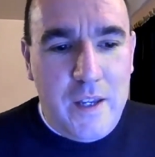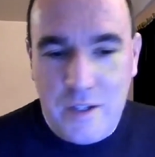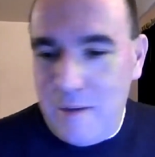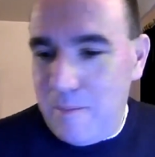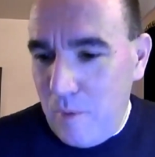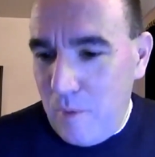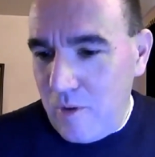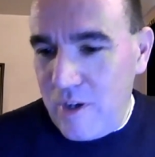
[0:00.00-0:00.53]

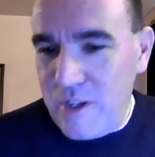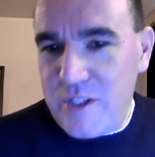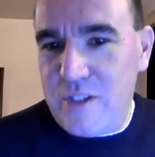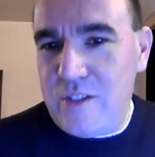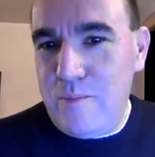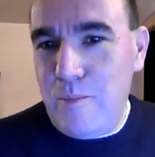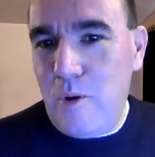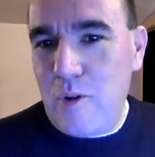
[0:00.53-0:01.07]
got
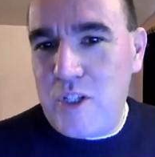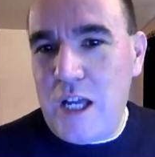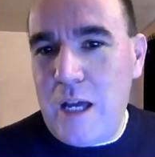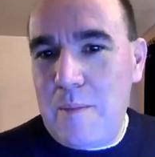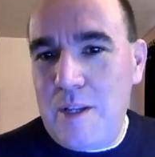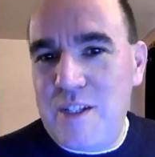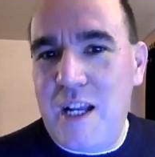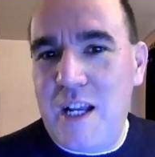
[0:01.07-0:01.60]
more
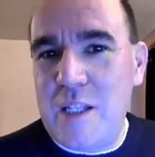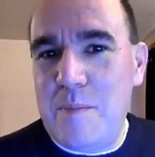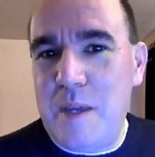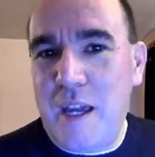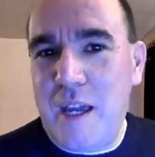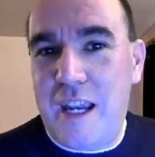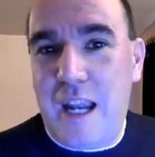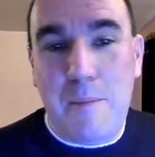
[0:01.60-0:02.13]
time in his hands
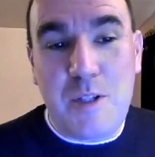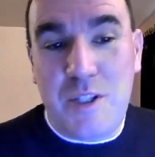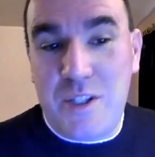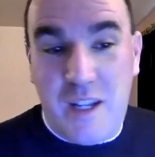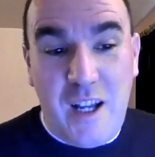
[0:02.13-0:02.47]
being an amateur,